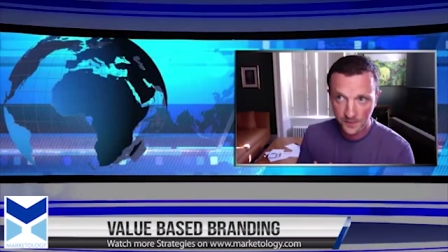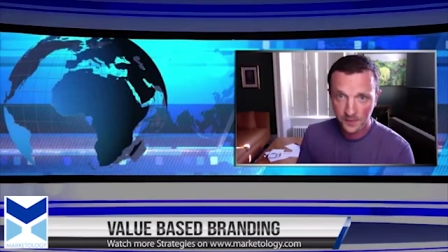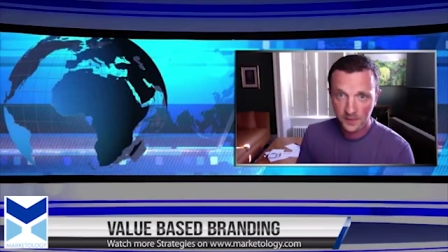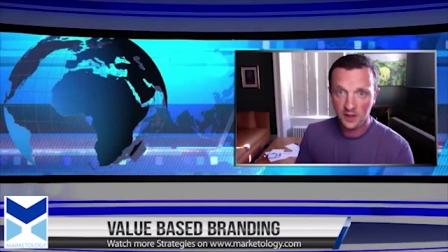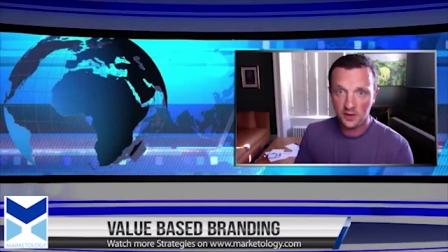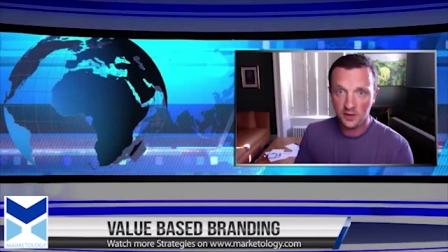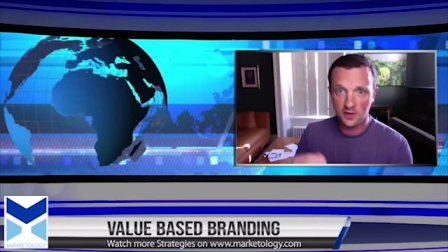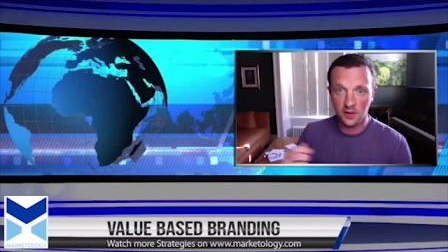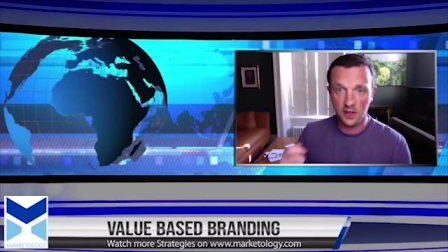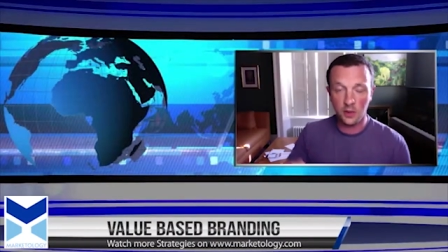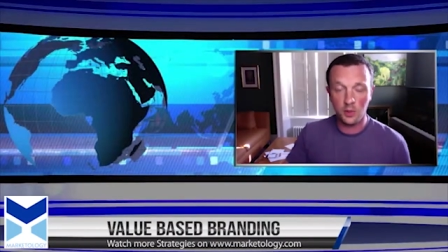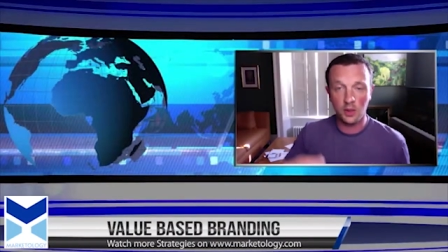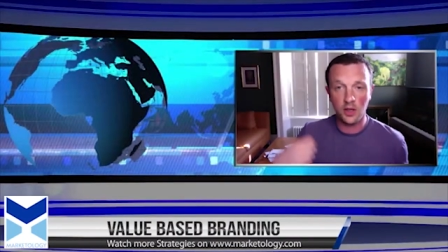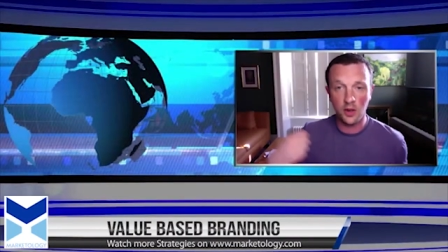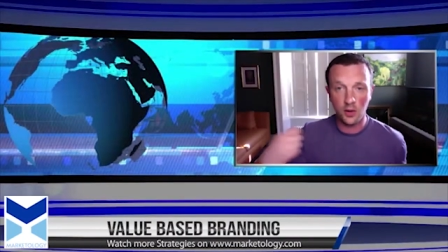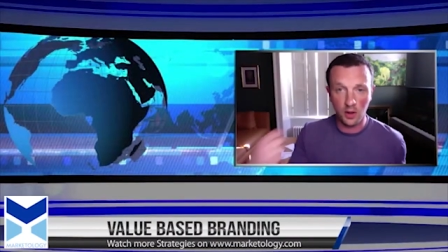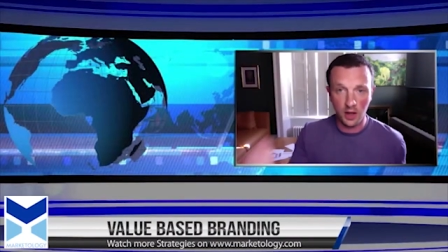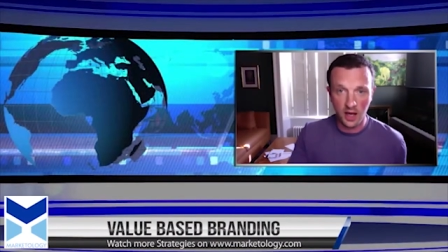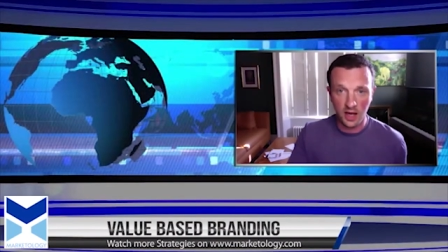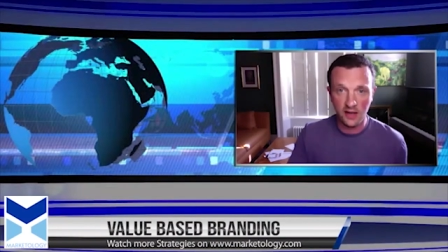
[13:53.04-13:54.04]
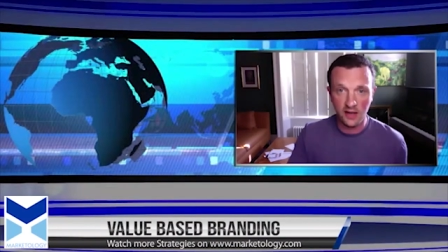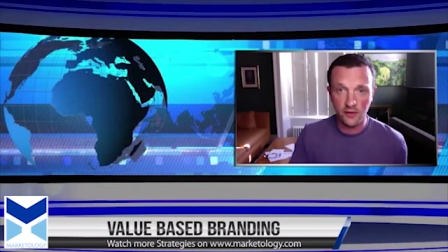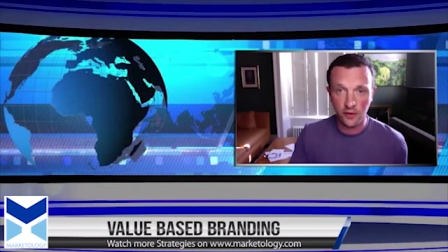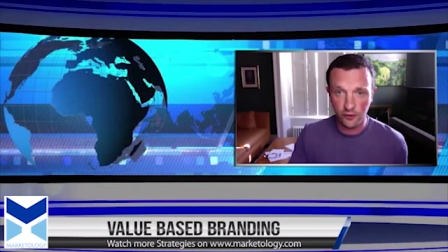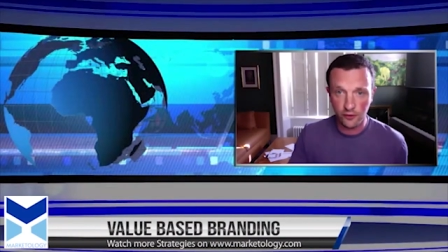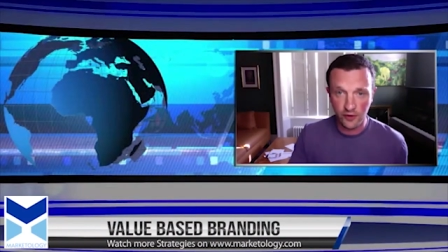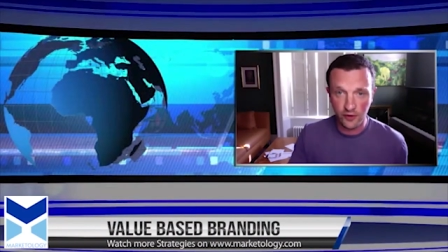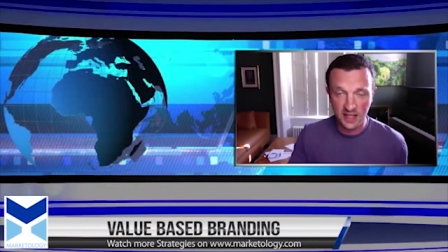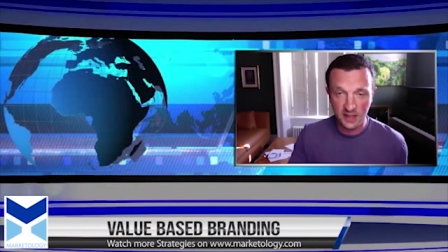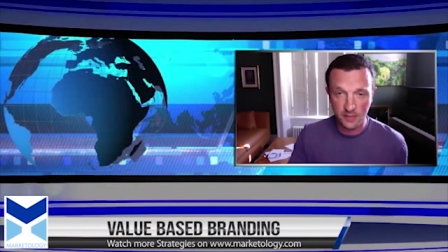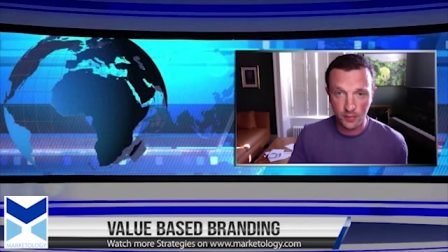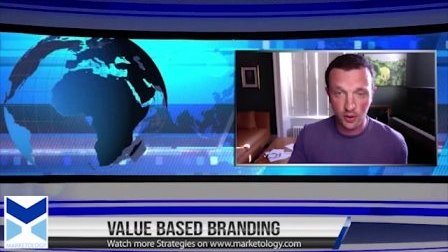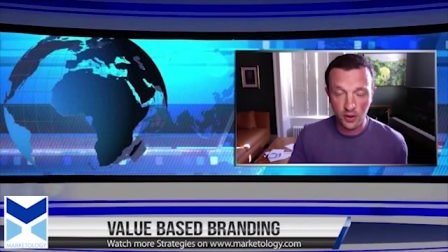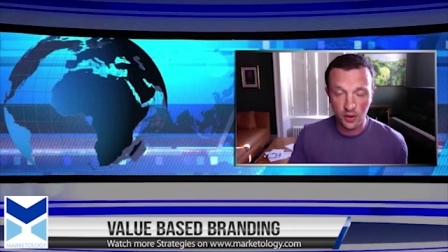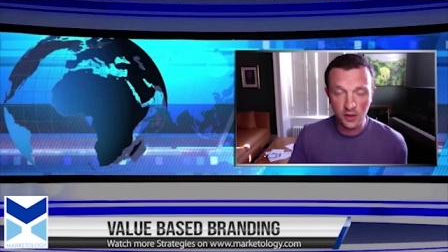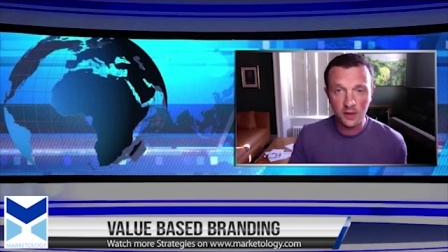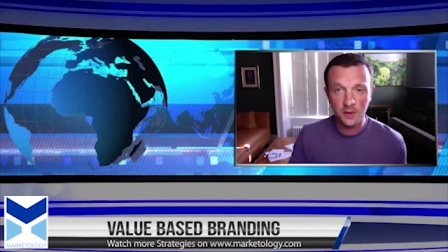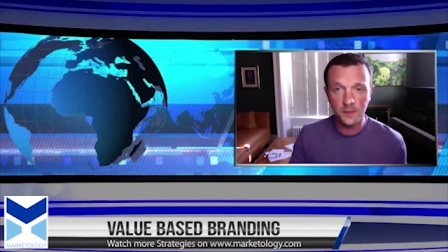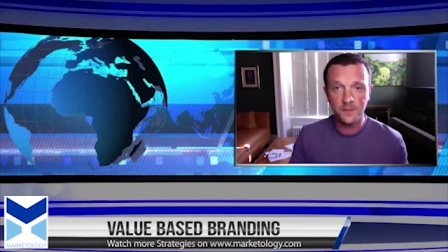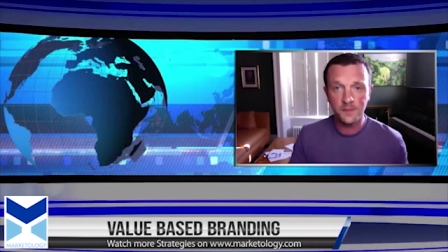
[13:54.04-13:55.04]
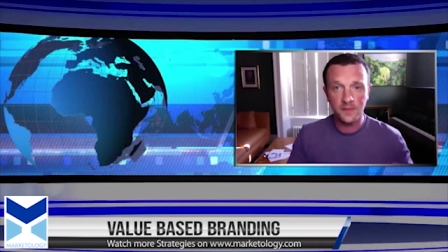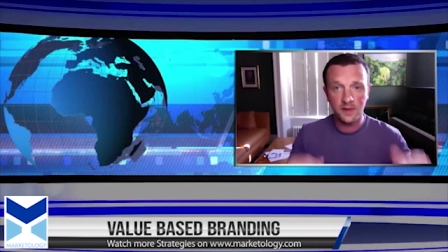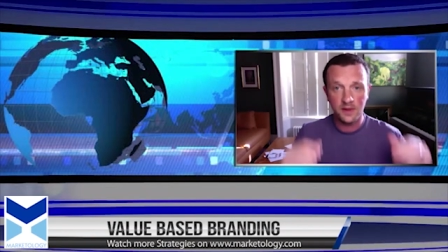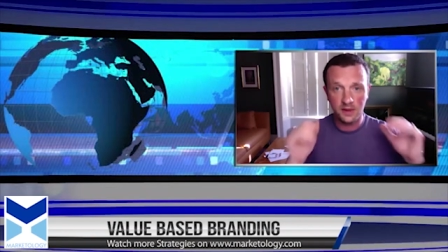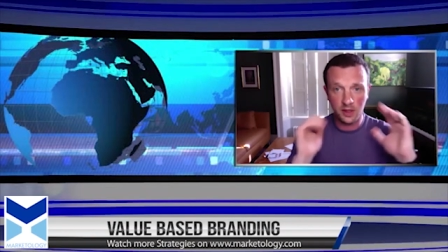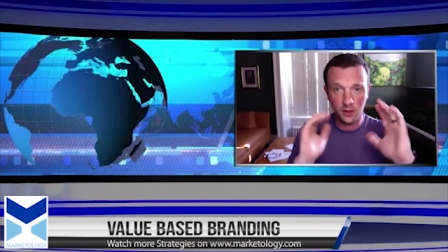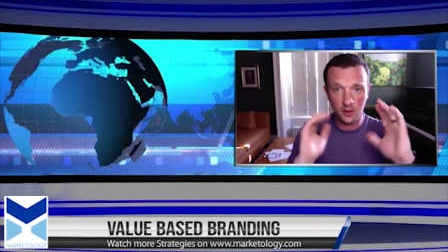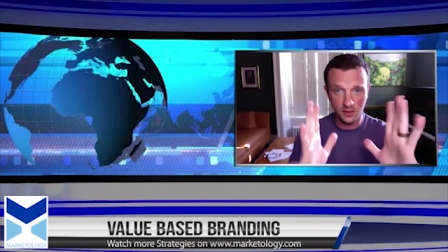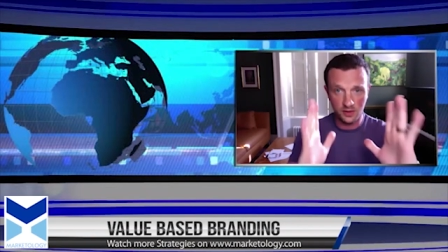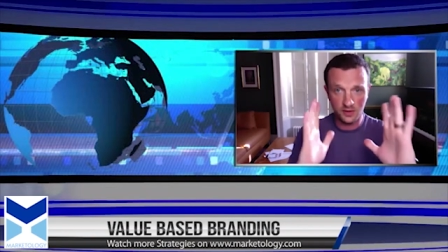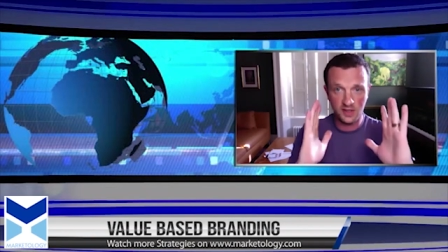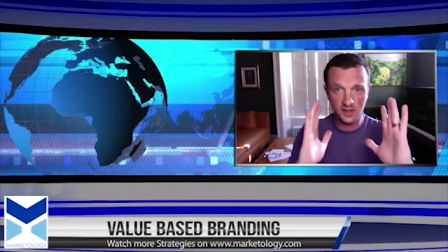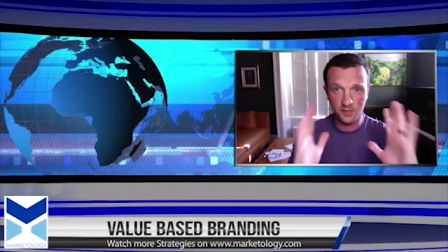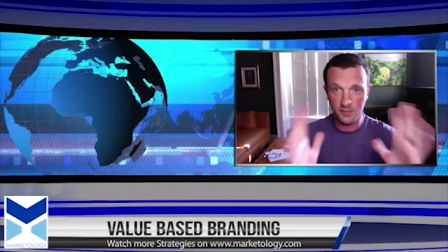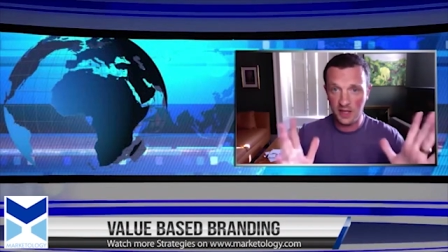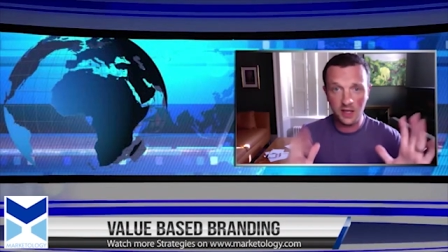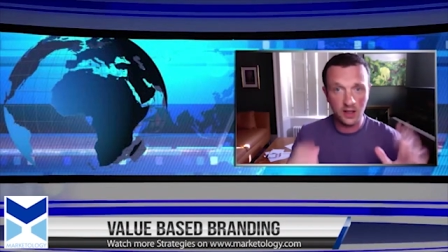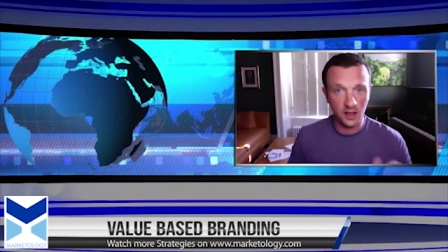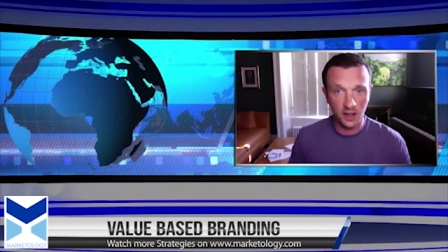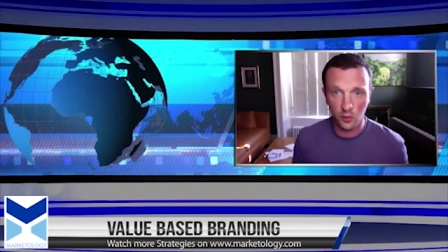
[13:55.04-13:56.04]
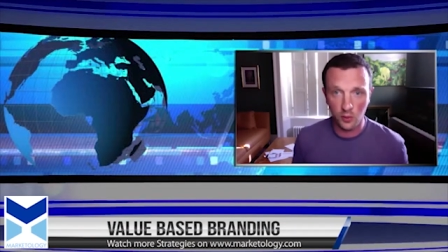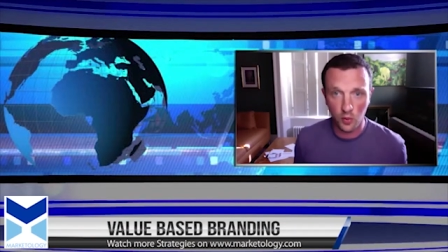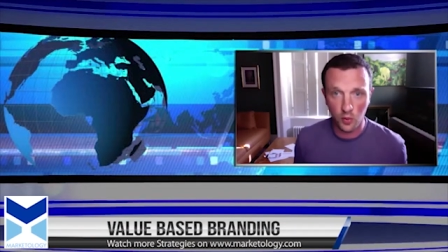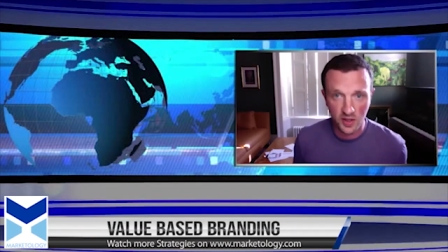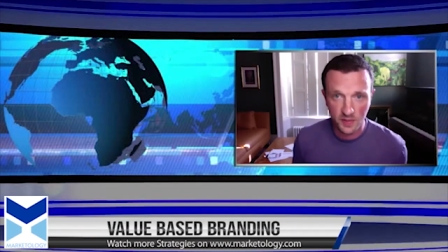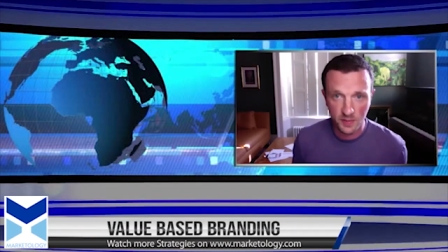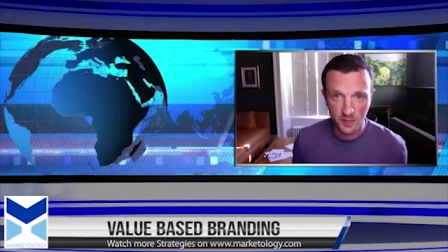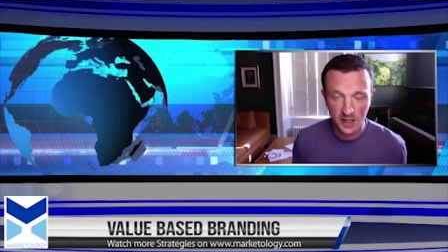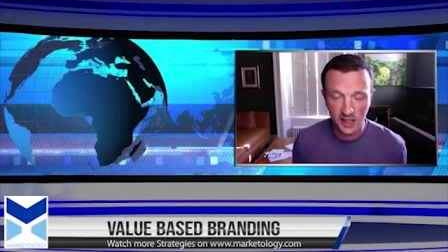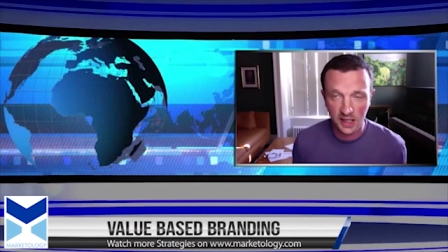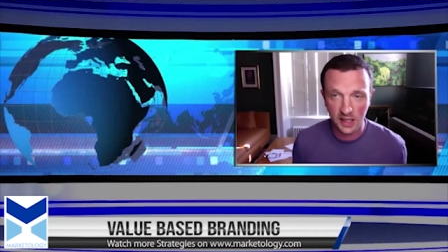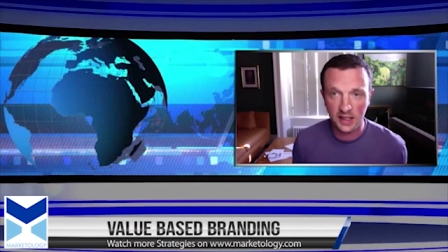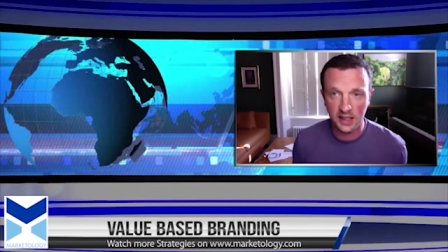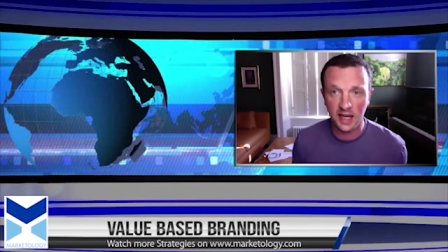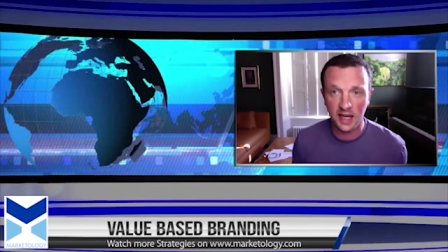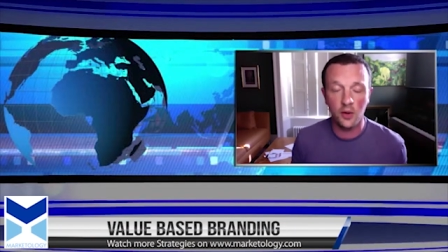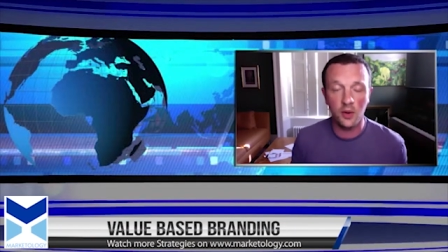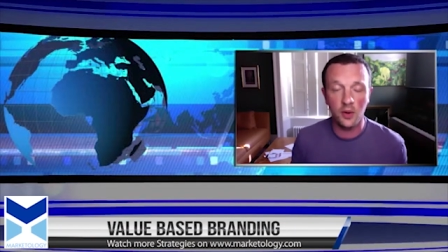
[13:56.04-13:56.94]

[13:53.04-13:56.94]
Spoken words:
Okay. So they would go live on Facebook, they would speak like we're speaking now,